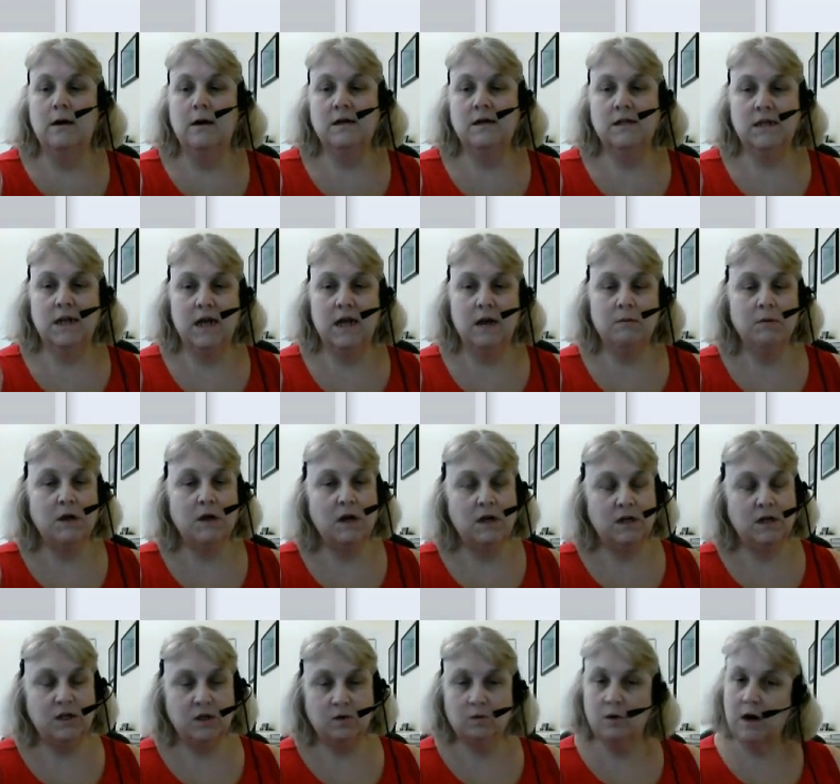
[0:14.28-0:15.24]
Today I'm going
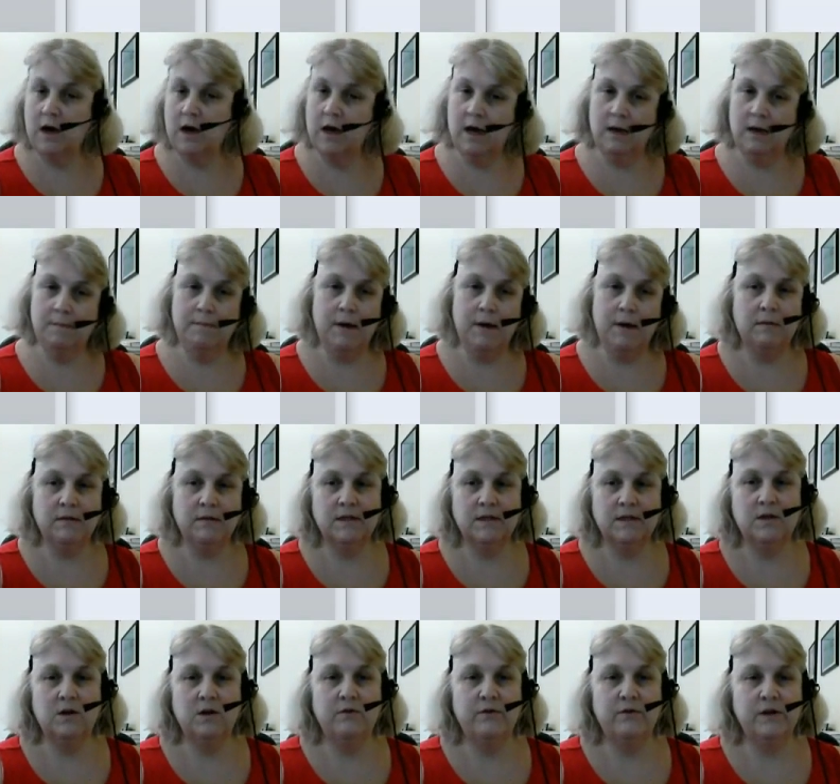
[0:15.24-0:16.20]
to do a public
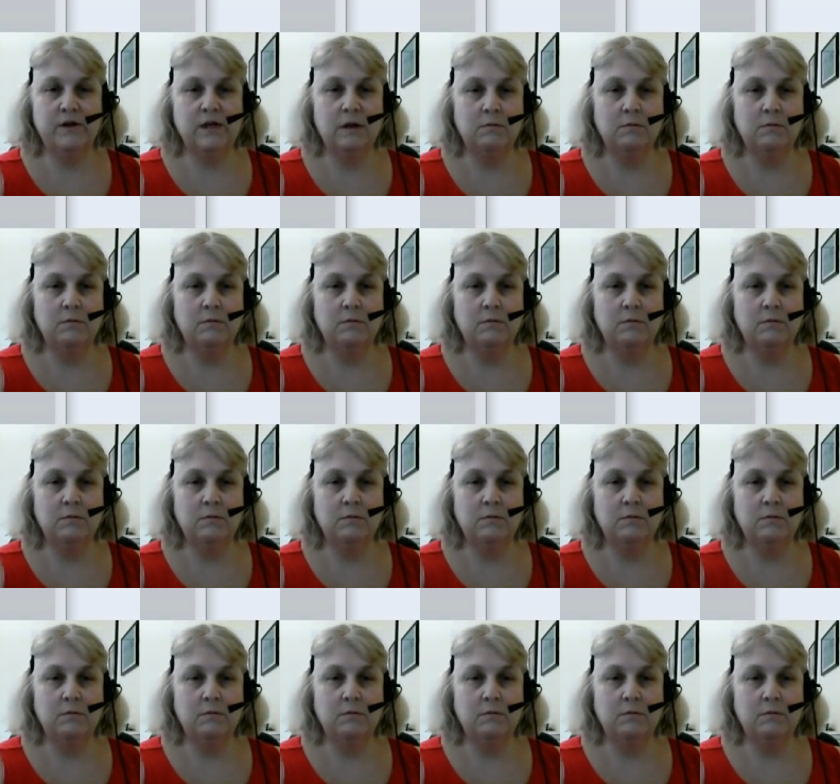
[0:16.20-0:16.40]
service.